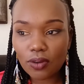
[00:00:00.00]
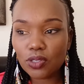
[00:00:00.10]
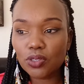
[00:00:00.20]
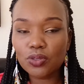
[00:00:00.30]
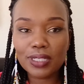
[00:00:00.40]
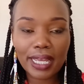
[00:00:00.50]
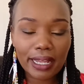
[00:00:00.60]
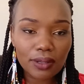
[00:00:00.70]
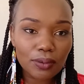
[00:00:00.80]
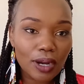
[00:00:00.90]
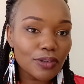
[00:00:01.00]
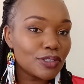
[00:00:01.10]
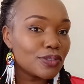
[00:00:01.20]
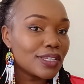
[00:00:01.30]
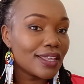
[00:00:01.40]
How do you say hello? How
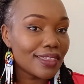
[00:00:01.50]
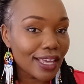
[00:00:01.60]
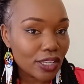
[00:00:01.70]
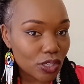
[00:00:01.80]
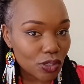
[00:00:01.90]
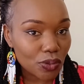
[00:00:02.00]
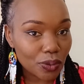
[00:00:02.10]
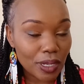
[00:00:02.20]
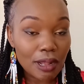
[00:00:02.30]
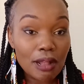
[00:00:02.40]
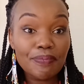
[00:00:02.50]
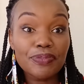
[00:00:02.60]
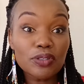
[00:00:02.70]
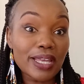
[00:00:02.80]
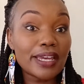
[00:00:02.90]
do you say thank you?
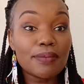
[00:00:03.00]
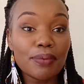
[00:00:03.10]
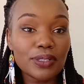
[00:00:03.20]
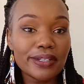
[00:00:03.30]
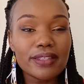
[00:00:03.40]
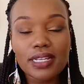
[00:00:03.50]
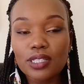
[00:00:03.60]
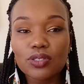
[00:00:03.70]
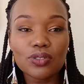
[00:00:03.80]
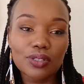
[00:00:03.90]
Those are important things.